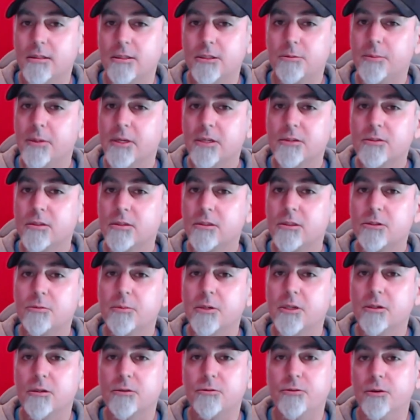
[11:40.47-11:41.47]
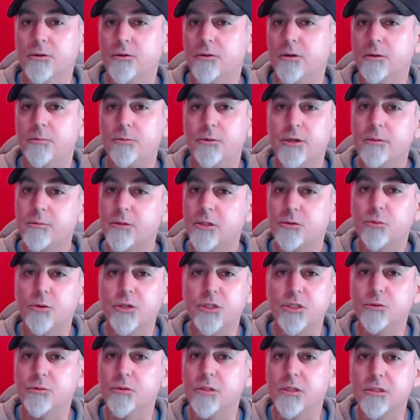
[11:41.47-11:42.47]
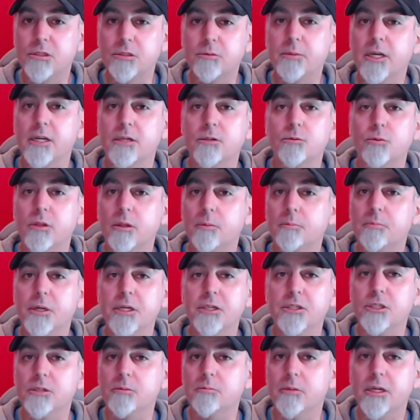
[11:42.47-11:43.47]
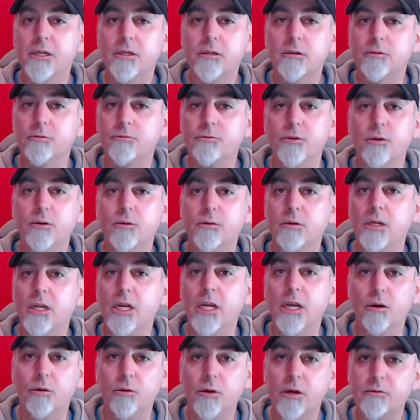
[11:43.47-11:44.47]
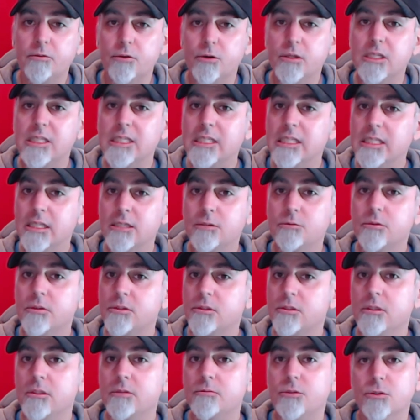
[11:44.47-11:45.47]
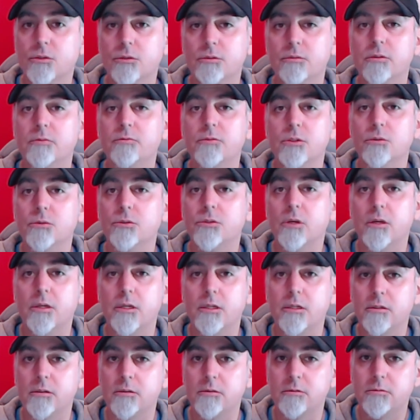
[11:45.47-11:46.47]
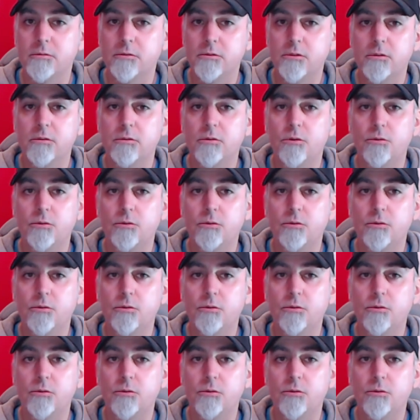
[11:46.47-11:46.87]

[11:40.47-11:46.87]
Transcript: The specs on this microphone are pretty much what you would expect with a budget microphone. However, it did receive good reviews from...